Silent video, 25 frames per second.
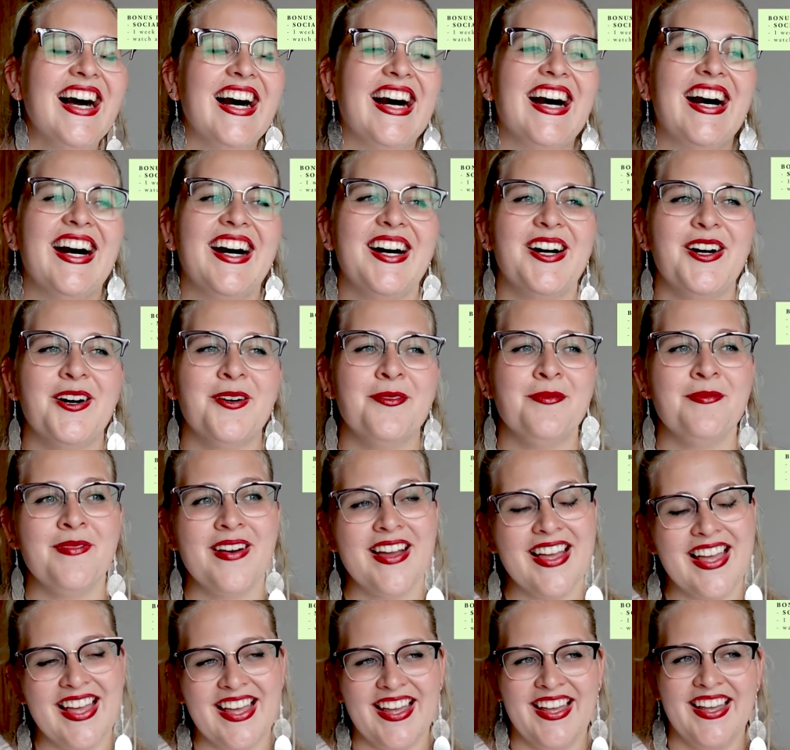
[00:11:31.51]

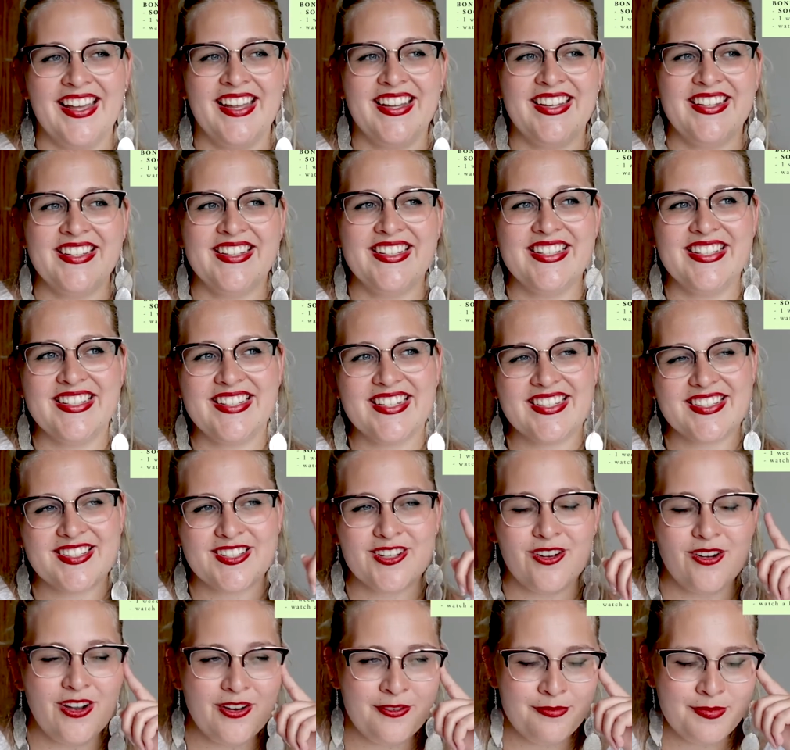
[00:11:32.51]
And
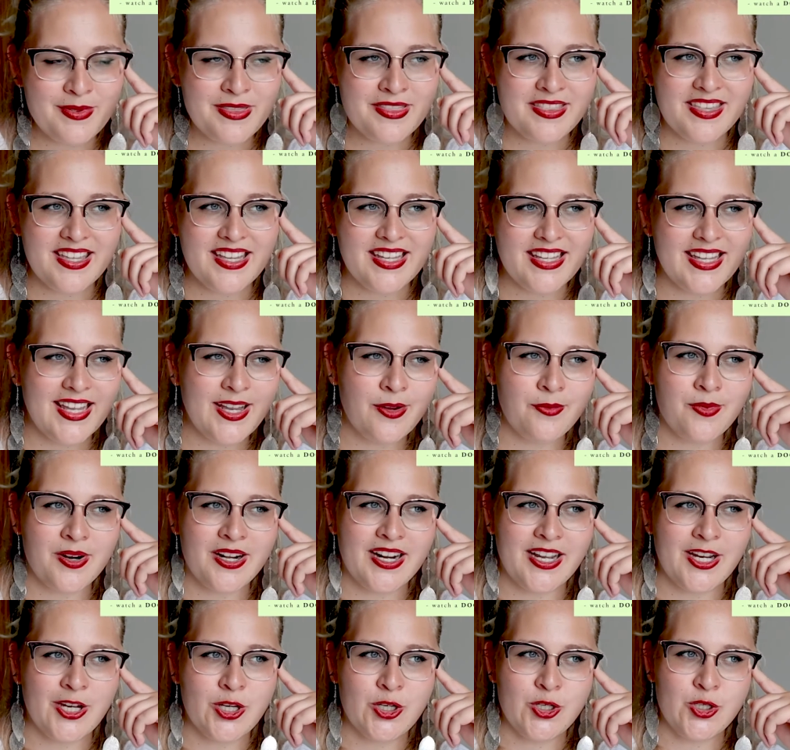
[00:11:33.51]
so I've been thinking what
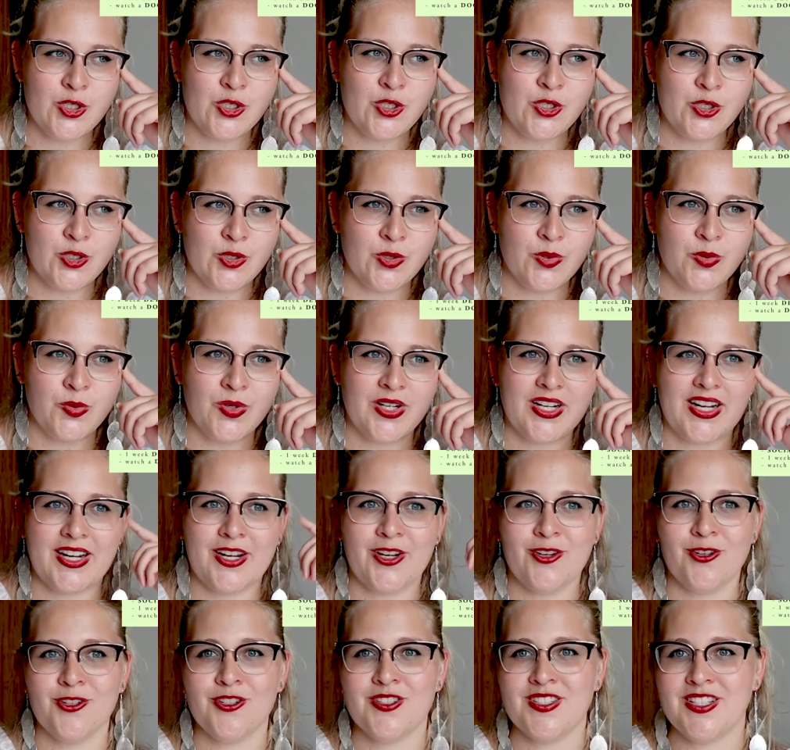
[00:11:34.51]
I could do, what I
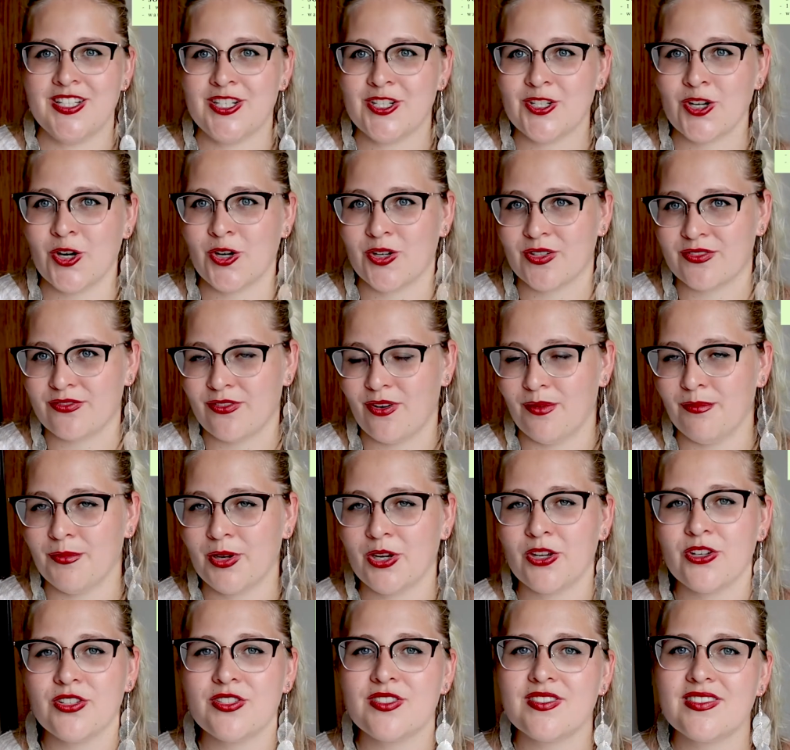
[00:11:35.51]
could detox from,
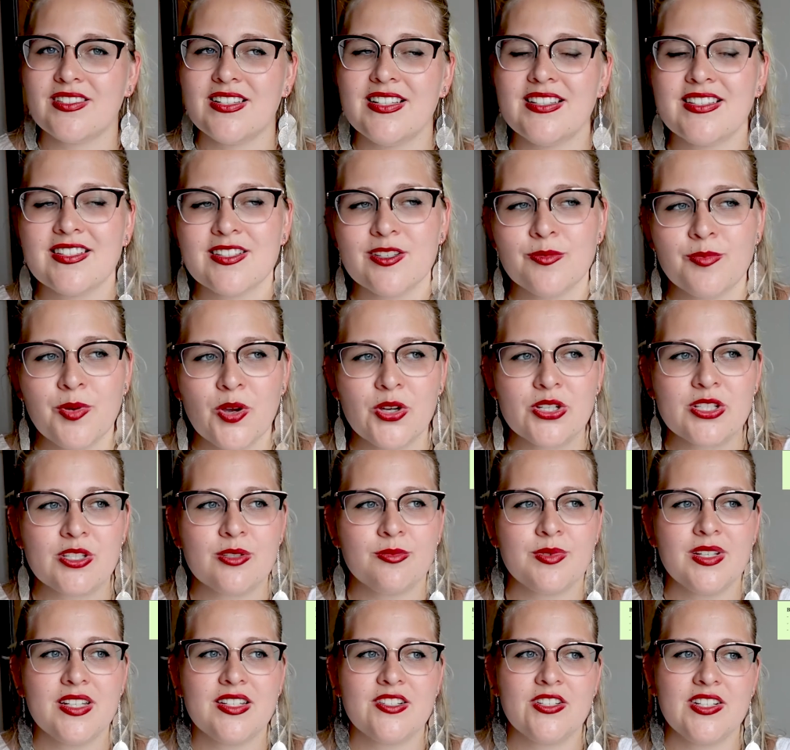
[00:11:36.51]
because it's supposed to
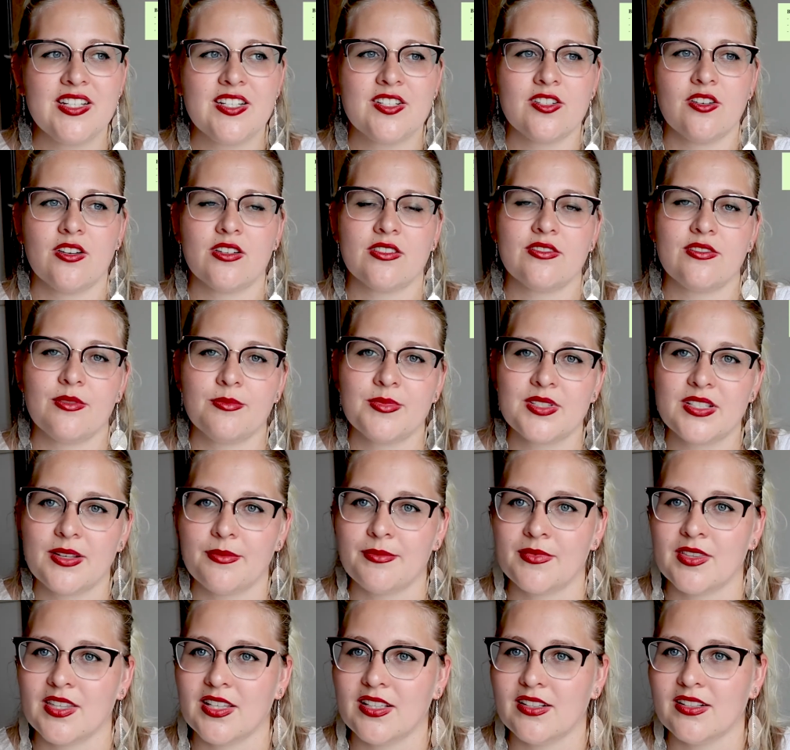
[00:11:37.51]
be a detox from
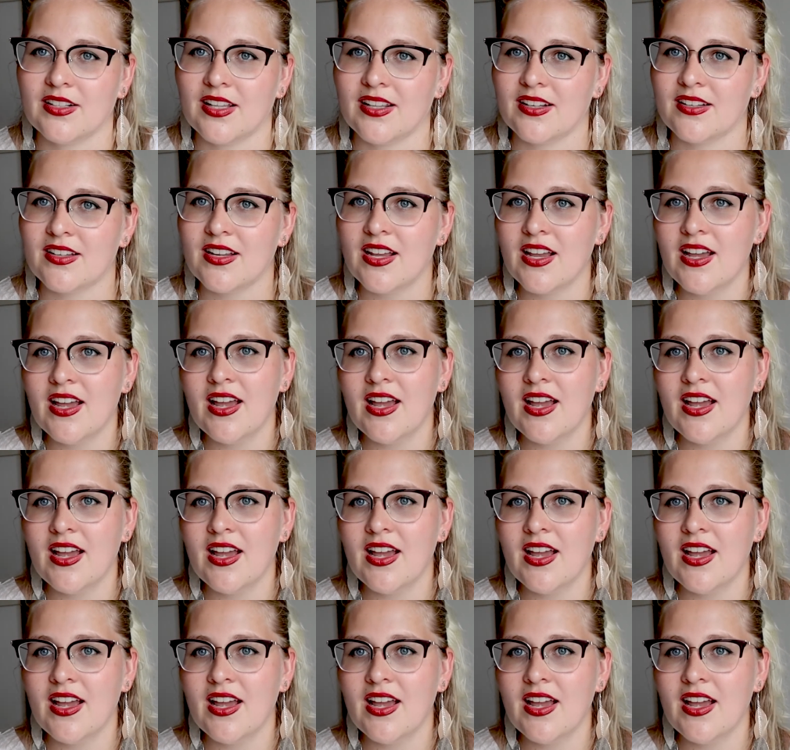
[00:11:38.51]
something that